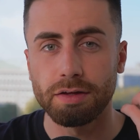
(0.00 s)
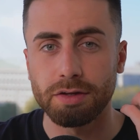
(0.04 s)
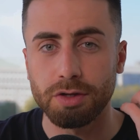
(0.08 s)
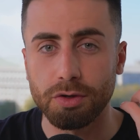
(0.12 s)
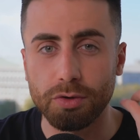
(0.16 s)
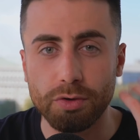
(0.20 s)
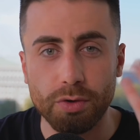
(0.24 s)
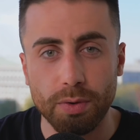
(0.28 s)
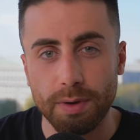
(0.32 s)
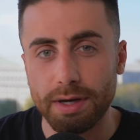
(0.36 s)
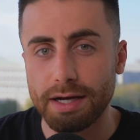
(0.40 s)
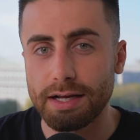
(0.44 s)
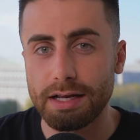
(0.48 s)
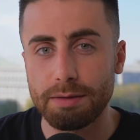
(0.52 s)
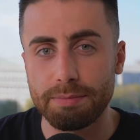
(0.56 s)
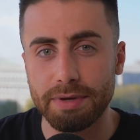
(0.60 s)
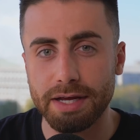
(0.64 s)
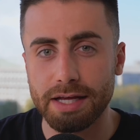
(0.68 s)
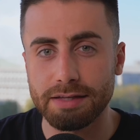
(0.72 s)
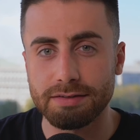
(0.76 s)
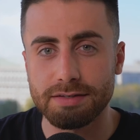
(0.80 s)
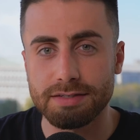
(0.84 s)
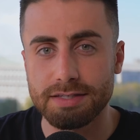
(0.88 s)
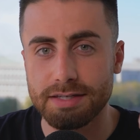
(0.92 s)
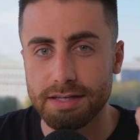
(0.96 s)
you'll quickly
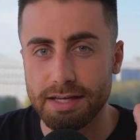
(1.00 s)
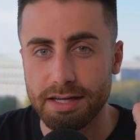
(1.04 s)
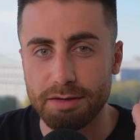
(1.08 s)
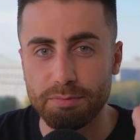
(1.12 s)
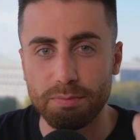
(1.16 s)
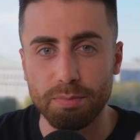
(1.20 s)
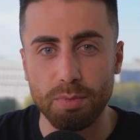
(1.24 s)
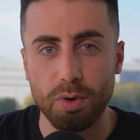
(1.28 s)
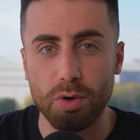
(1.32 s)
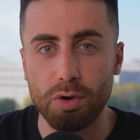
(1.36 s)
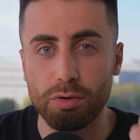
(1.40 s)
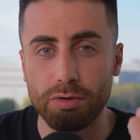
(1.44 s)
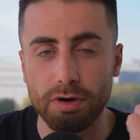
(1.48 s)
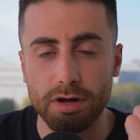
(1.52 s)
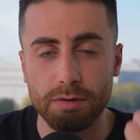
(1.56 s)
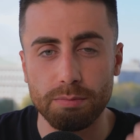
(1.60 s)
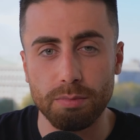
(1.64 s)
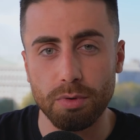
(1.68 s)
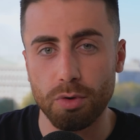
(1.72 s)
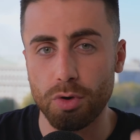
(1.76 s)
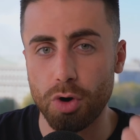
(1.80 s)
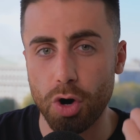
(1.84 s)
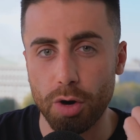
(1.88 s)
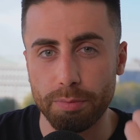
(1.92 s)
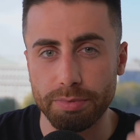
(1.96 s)
begin to see more and
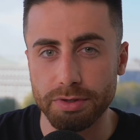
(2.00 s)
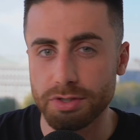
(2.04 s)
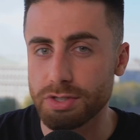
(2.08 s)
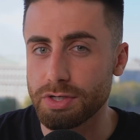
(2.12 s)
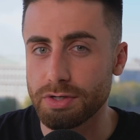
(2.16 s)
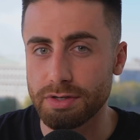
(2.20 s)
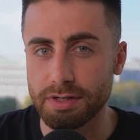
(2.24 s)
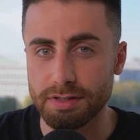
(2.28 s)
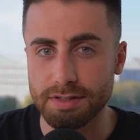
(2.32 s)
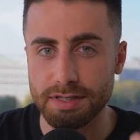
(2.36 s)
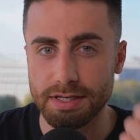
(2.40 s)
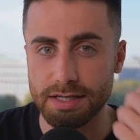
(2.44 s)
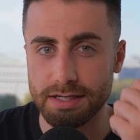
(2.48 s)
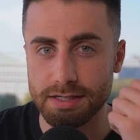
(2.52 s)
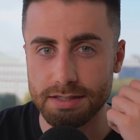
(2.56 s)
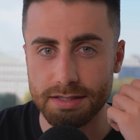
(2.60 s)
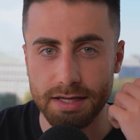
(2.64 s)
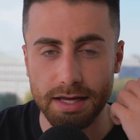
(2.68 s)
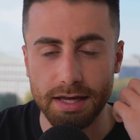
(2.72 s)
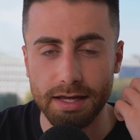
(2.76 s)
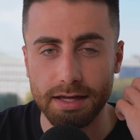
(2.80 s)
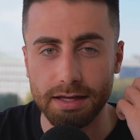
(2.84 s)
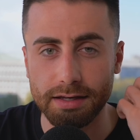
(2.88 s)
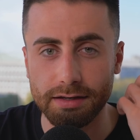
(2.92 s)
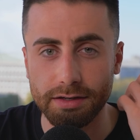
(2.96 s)
more opportunities
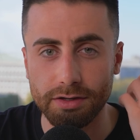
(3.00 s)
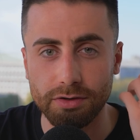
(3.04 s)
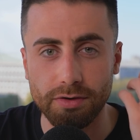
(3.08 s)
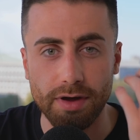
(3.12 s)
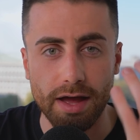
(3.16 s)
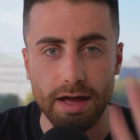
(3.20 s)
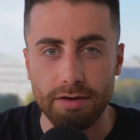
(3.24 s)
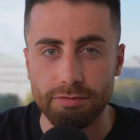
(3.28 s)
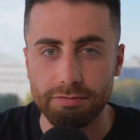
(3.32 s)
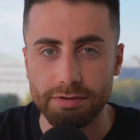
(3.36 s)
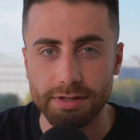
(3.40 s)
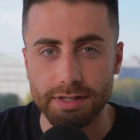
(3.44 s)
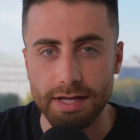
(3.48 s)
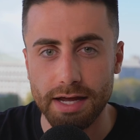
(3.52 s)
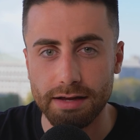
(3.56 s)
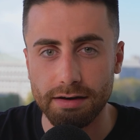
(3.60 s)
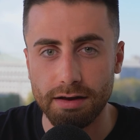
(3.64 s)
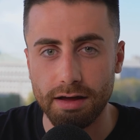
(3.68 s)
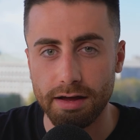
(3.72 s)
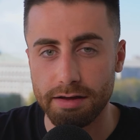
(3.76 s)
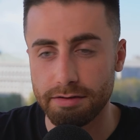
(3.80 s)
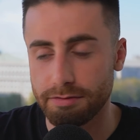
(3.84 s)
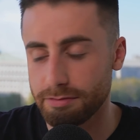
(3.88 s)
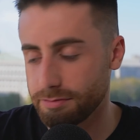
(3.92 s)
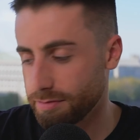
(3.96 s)
in your everyday
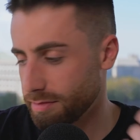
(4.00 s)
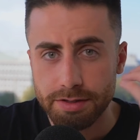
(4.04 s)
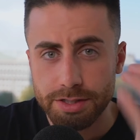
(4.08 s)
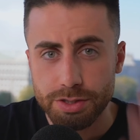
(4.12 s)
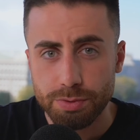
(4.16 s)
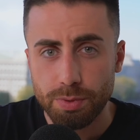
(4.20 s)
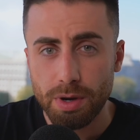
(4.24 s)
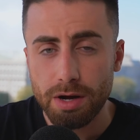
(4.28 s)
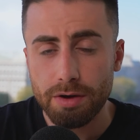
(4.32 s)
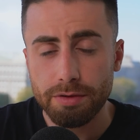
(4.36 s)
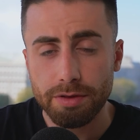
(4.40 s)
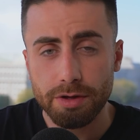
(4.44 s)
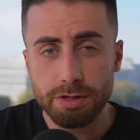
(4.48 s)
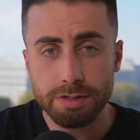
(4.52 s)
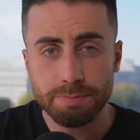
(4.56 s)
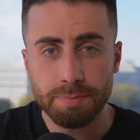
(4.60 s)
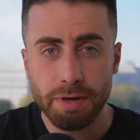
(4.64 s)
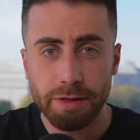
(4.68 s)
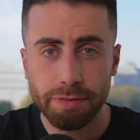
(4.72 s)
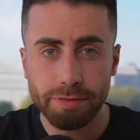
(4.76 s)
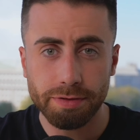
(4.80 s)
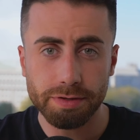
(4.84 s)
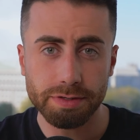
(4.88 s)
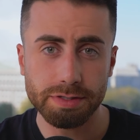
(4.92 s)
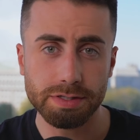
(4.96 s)
life. And so out of those
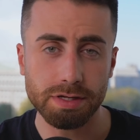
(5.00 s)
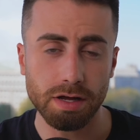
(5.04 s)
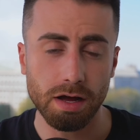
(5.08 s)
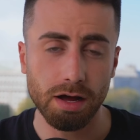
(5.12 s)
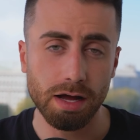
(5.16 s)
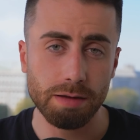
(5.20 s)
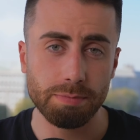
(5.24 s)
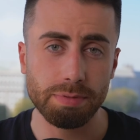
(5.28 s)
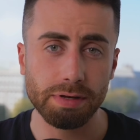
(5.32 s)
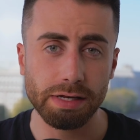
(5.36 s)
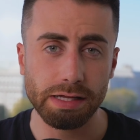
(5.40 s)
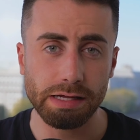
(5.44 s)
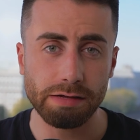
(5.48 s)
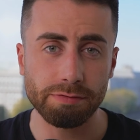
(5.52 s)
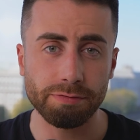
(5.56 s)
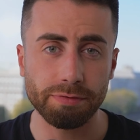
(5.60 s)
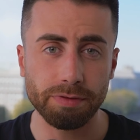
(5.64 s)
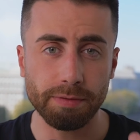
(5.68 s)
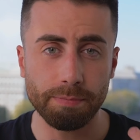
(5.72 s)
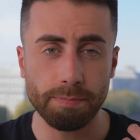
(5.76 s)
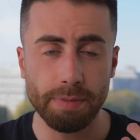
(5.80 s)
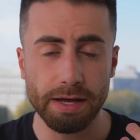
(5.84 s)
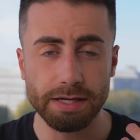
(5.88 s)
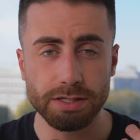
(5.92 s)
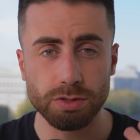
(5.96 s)
methods, I believe
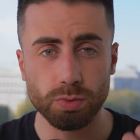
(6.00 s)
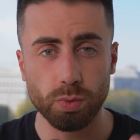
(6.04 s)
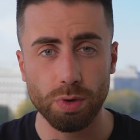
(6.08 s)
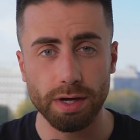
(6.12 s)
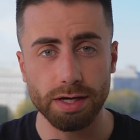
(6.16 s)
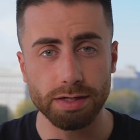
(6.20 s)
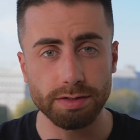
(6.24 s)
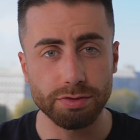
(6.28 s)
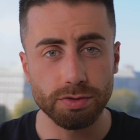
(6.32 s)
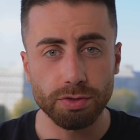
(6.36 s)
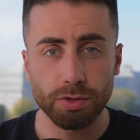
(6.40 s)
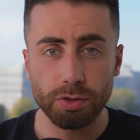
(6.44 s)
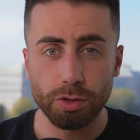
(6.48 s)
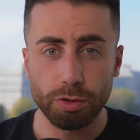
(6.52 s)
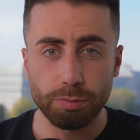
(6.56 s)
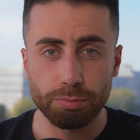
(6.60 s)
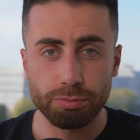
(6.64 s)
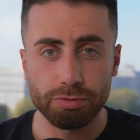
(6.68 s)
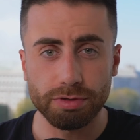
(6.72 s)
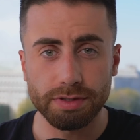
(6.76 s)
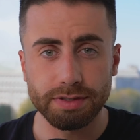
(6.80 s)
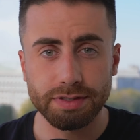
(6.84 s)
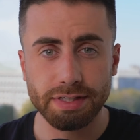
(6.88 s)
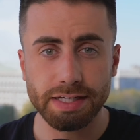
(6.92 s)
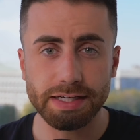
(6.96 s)
the best way to
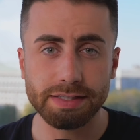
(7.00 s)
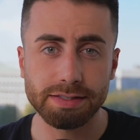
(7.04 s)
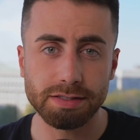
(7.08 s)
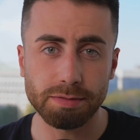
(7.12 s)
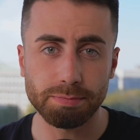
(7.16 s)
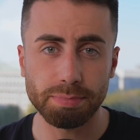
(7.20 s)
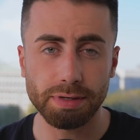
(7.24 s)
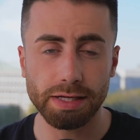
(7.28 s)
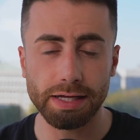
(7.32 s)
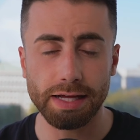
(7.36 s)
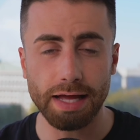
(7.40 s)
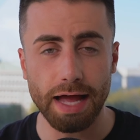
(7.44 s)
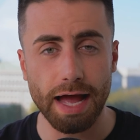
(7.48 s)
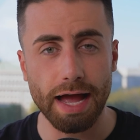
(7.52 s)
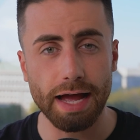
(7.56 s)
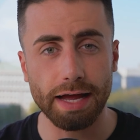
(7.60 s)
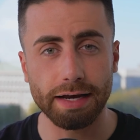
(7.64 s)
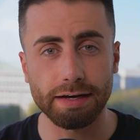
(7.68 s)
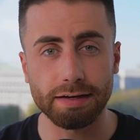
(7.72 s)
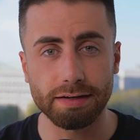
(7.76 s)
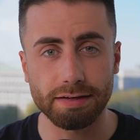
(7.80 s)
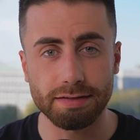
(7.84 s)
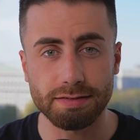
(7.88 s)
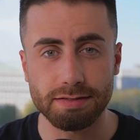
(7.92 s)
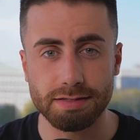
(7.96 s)
predictably
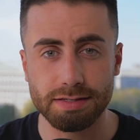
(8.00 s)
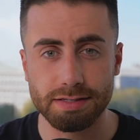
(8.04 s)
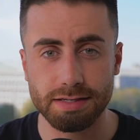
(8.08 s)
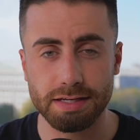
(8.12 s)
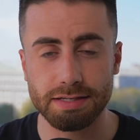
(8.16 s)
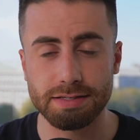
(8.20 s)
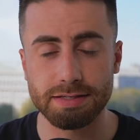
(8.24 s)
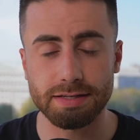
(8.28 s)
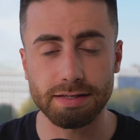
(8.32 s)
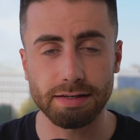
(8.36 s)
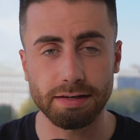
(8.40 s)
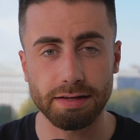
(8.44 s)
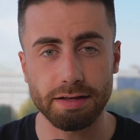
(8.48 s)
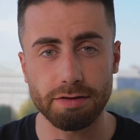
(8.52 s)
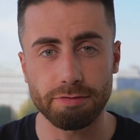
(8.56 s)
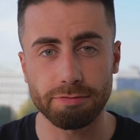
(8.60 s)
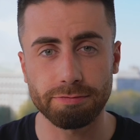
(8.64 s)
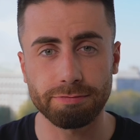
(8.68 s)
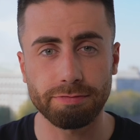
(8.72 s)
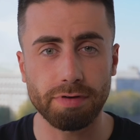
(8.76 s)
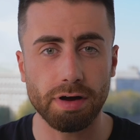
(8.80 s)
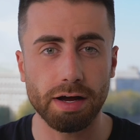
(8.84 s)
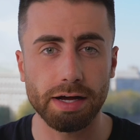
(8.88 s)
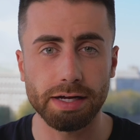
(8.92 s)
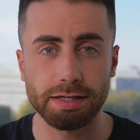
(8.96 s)
and consistently
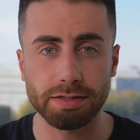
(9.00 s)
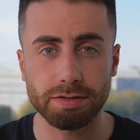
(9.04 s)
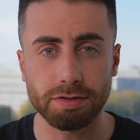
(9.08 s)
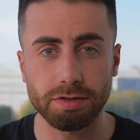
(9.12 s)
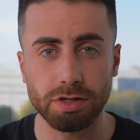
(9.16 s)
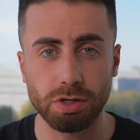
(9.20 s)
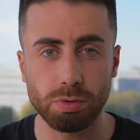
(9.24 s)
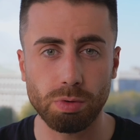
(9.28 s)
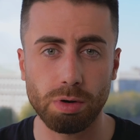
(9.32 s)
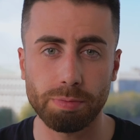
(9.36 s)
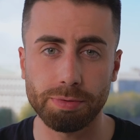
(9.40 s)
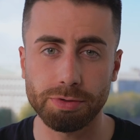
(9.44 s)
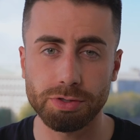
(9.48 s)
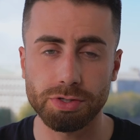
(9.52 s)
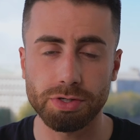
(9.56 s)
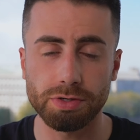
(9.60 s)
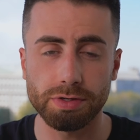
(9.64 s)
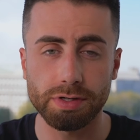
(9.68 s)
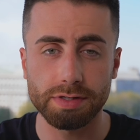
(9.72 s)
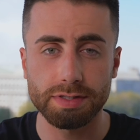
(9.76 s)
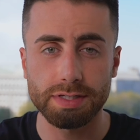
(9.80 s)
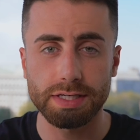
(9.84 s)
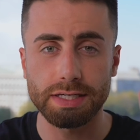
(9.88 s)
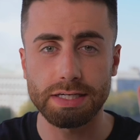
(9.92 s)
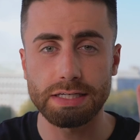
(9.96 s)
find new
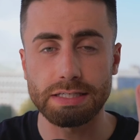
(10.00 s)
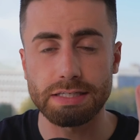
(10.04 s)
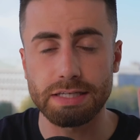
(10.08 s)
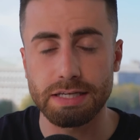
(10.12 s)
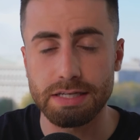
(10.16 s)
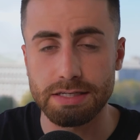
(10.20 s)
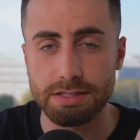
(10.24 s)
opportunities